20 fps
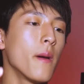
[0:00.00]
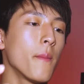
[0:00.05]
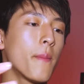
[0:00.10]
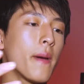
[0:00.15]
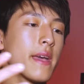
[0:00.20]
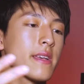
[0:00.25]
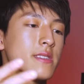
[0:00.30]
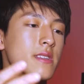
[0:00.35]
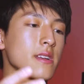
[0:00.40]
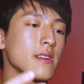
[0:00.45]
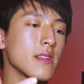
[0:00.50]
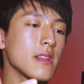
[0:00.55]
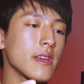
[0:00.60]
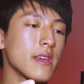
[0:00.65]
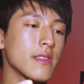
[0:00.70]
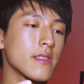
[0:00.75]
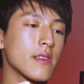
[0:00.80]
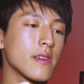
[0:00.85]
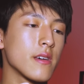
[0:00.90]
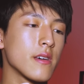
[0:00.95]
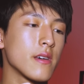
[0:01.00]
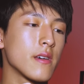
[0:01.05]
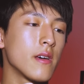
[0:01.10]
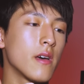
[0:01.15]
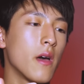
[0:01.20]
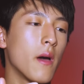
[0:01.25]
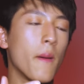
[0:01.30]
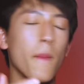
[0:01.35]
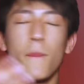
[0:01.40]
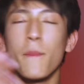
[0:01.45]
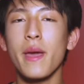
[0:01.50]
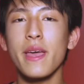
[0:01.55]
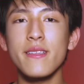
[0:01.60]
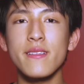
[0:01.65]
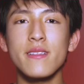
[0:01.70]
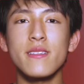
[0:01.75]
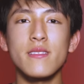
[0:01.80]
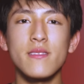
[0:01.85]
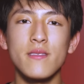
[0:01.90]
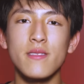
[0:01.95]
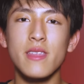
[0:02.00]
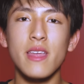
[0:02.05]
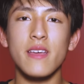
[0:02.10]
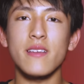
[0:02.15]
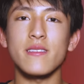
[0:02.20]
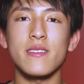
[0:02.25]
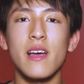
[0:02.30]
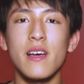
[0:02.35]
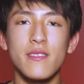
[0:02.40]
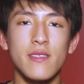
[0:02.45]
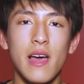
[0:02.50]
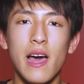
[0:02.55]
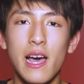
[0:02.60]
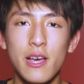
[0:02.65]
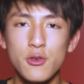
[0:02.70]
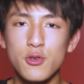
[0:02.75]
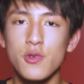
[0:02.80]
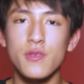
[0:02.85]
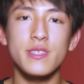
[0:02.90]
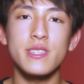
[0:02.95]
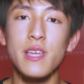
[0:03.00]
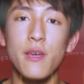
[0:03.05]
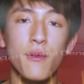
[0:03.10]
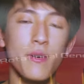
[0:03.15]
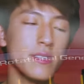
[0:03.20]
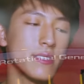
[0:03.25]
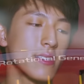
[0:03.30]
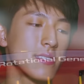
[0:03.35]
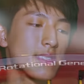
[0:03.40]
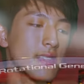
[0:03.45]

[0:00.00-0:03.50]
basically the main thing that the Astrox series is